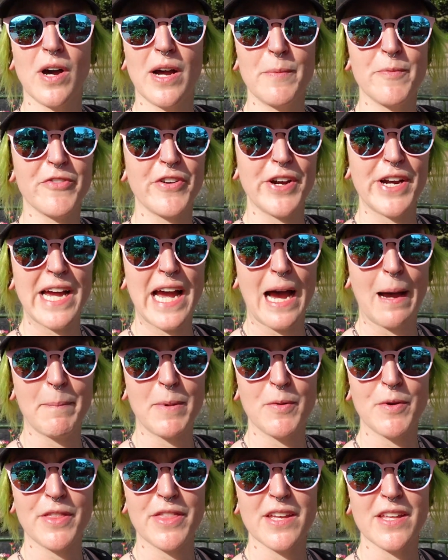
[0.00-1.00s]
I'm very
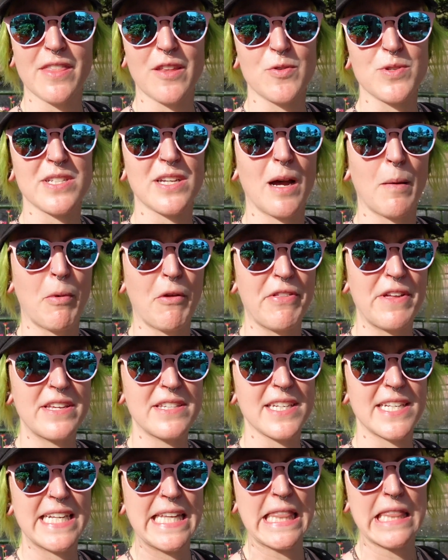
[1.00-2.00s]
happy with it. There was a couple
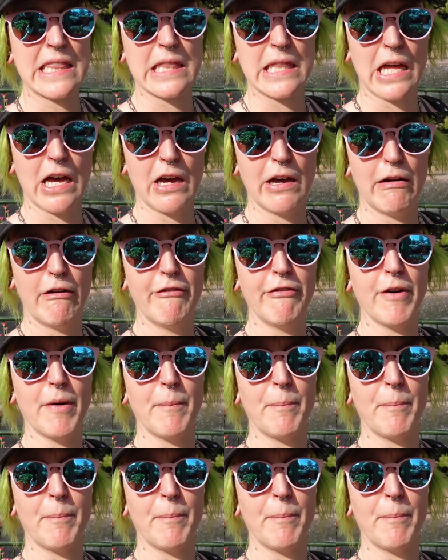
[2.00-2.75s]
things I didn't love,